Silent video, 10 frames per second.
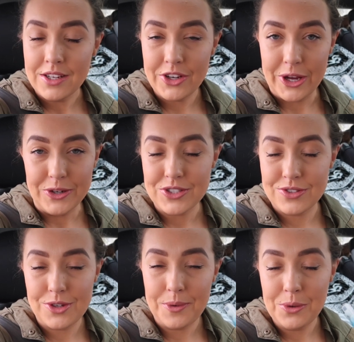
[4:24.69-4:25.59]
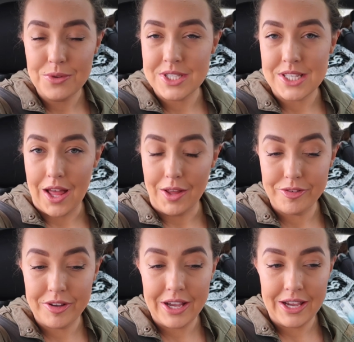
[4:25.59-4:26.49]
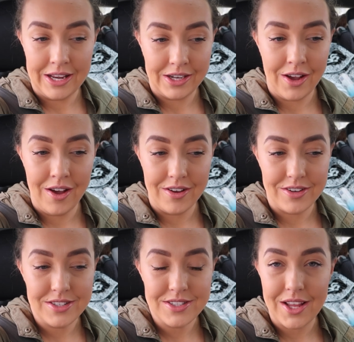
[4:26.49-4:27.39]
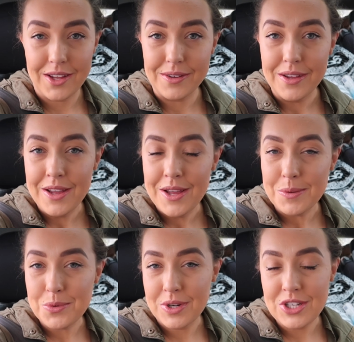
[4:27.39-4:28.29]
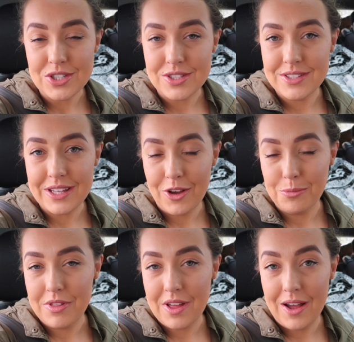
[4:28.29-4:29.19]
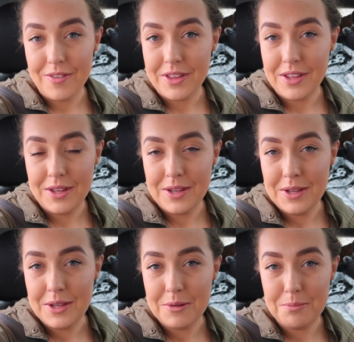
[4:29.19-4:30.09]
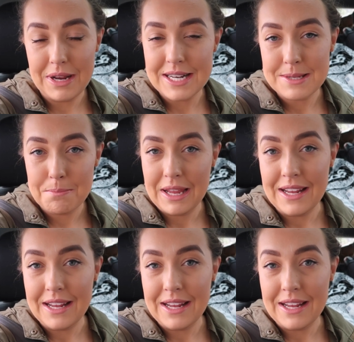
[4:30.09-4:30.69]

you know, just doing all the stuff, and I can't, so I'm trying to just get on with other bits and